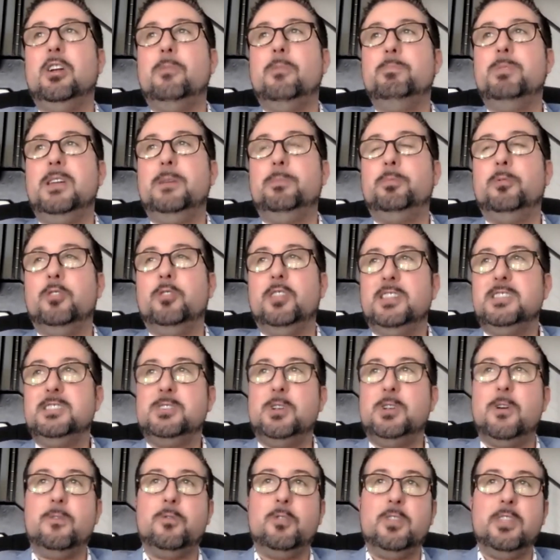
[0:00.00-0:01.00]
people that
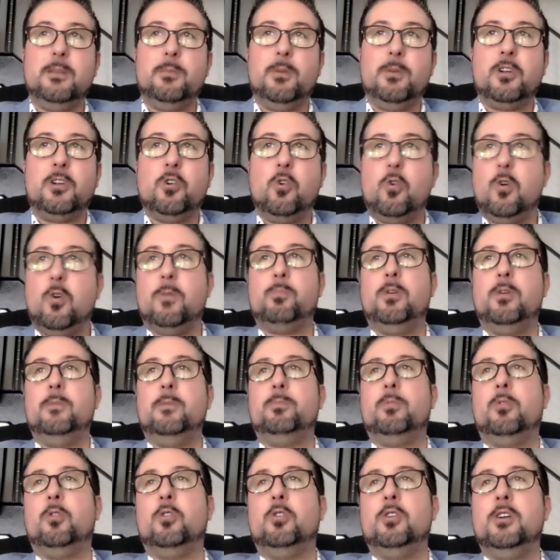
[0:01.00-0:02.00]
serve with them on
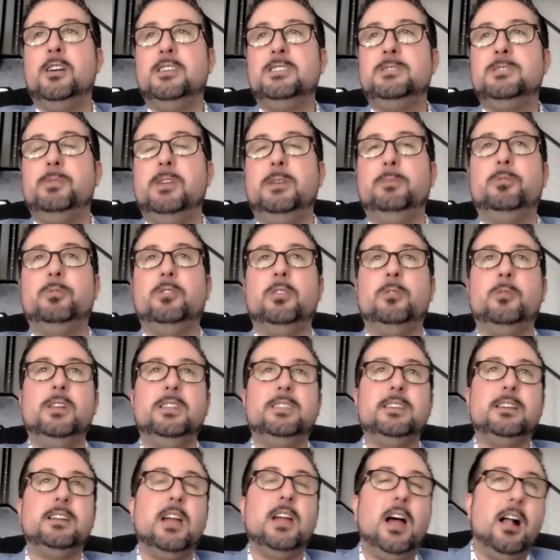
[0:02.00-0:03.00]
corporate boards, people that
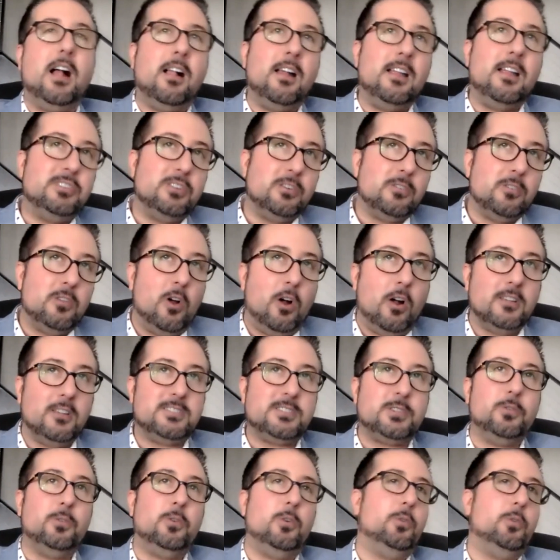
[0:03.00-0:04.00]
went to college or law
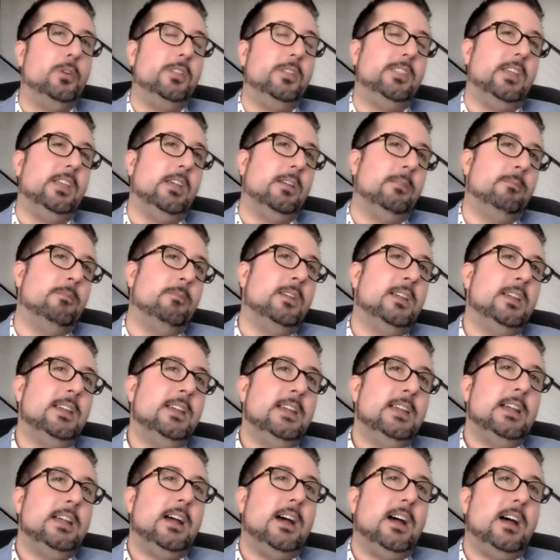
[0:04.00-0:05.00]
school with them,
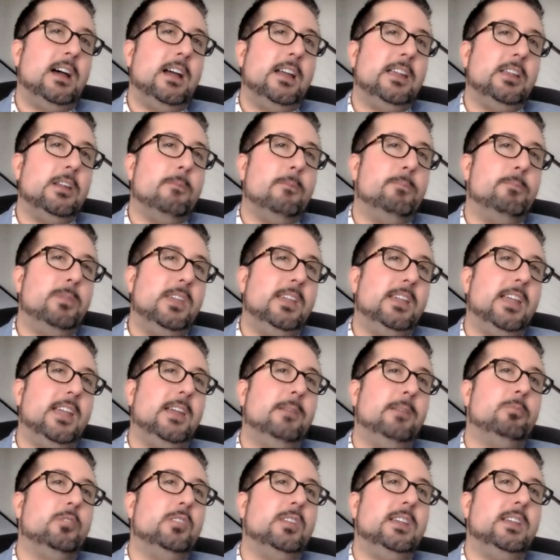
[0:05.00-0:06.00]
being
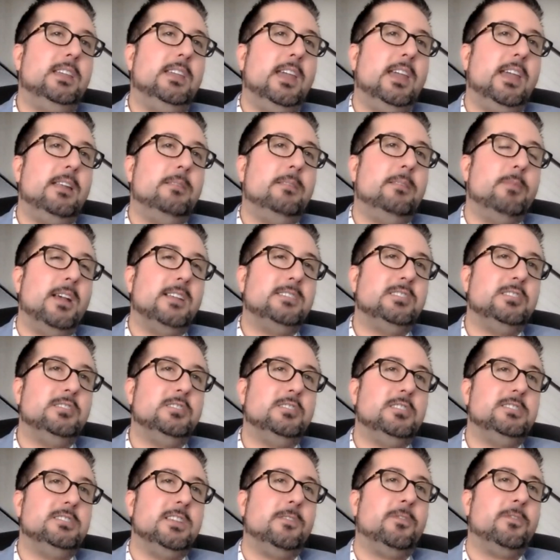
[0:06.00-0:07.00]
able to get
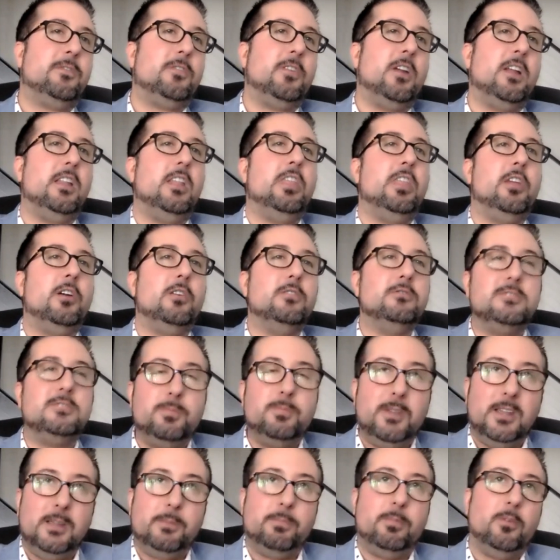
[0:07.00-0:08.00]
messages in front of those
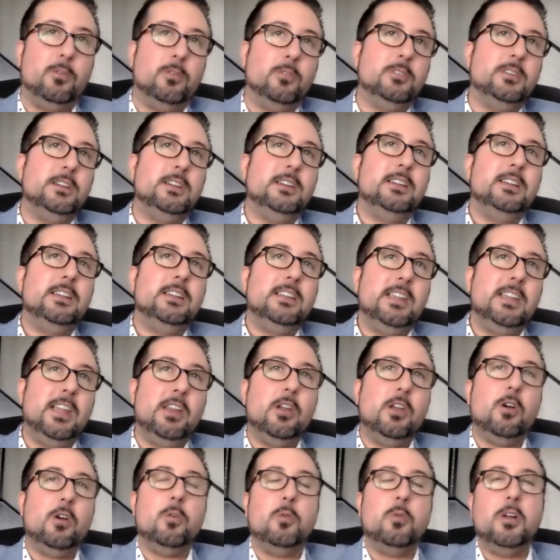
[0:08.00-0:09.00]
people,
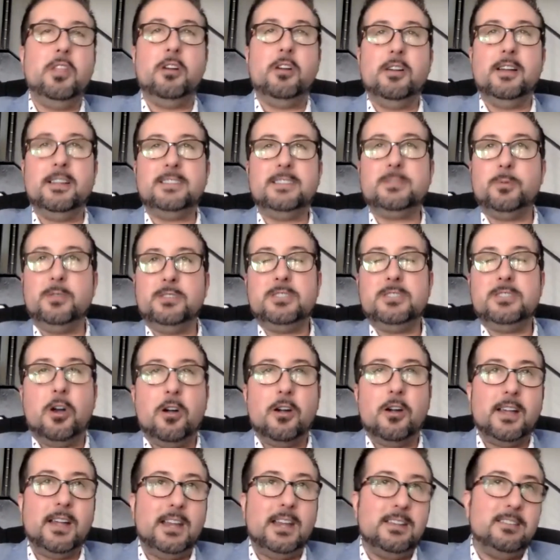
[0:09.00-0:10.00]
whether it's with
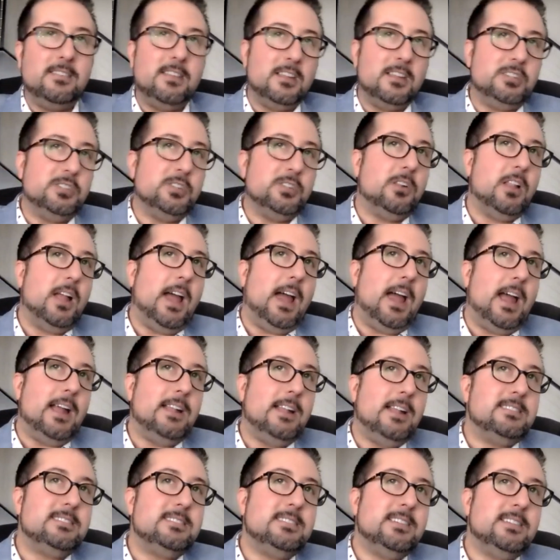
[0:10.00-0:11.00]
targeted digital
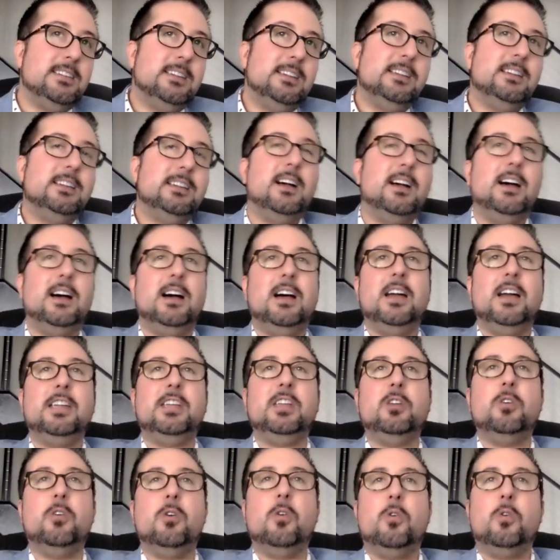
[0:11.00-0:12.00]
ads,
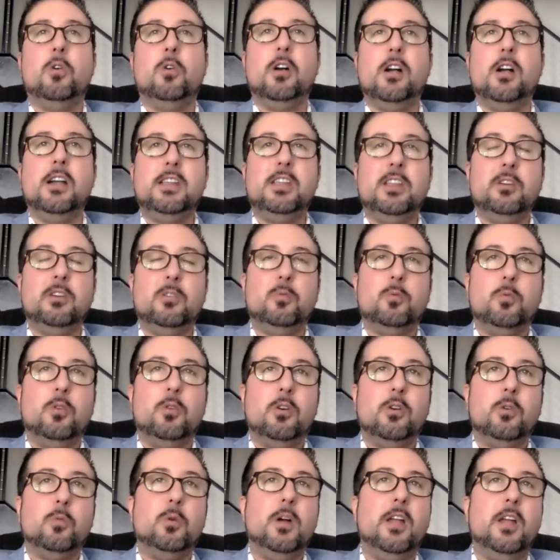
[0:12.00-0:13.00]

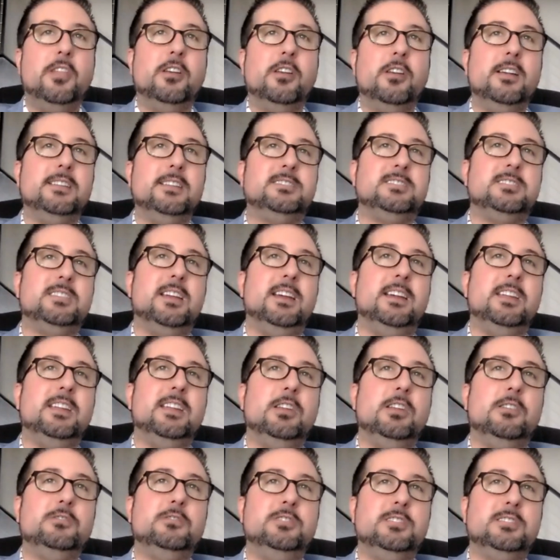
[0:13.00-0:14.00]
or whether it's,
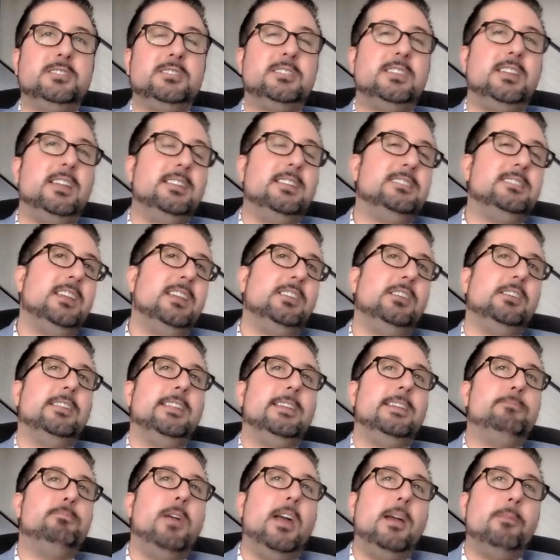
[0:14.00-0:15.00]
just
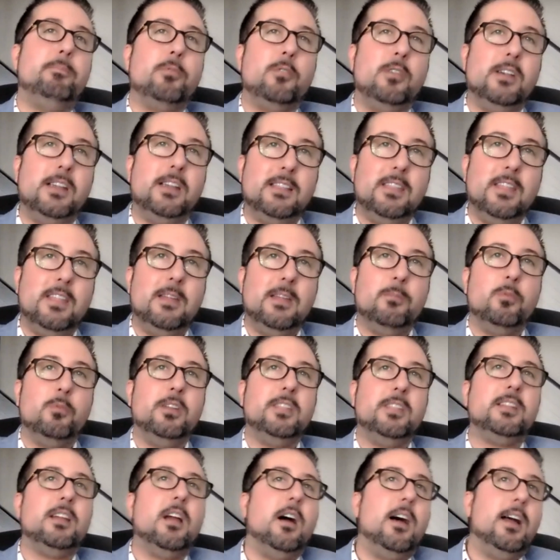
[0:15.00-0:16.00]
continually peppering them
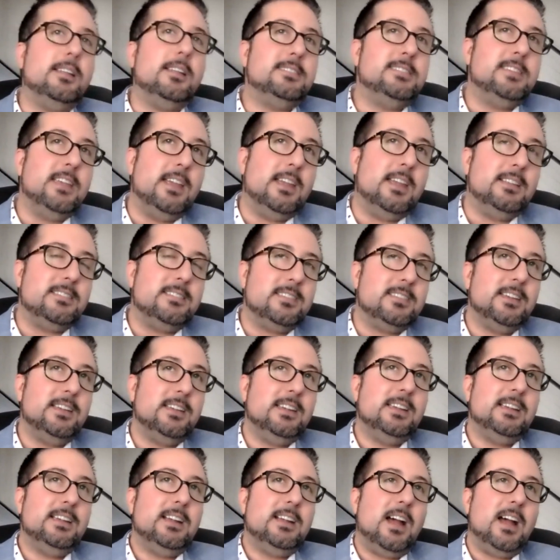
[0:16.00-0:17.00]
with content,
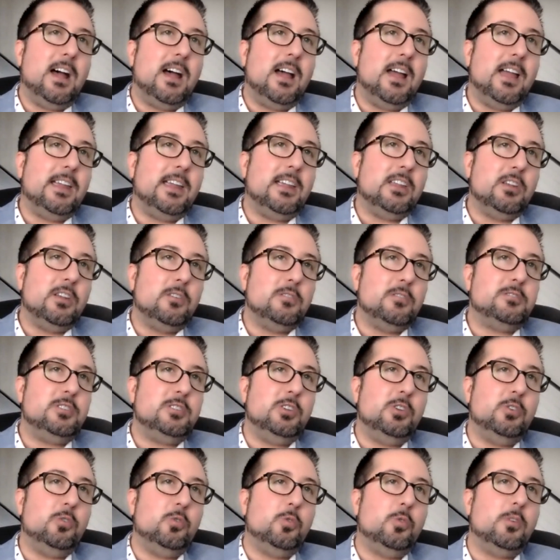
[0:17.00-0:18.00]

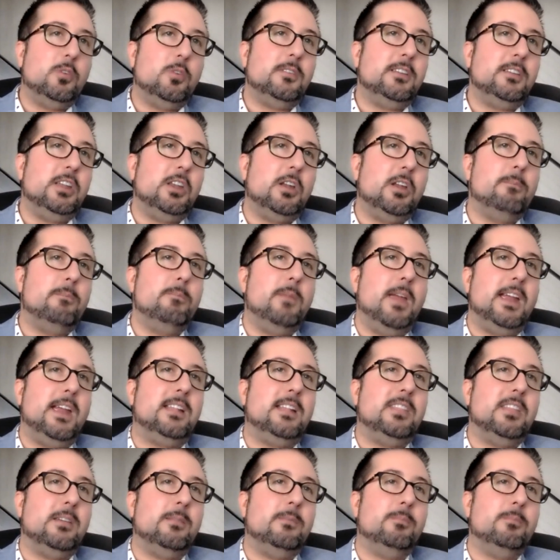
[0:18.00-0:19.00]
to,
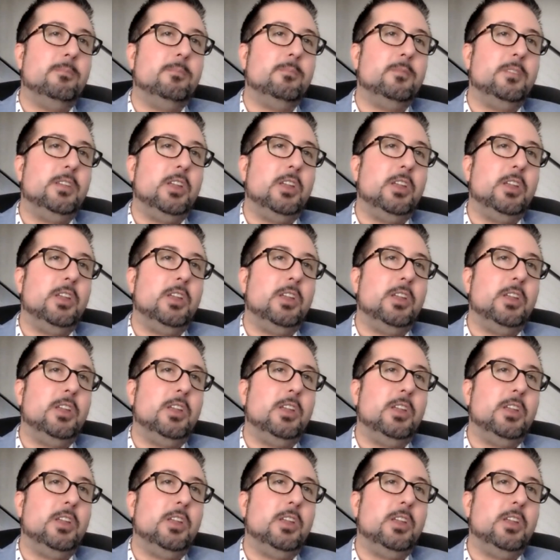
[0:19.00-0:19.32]
make them,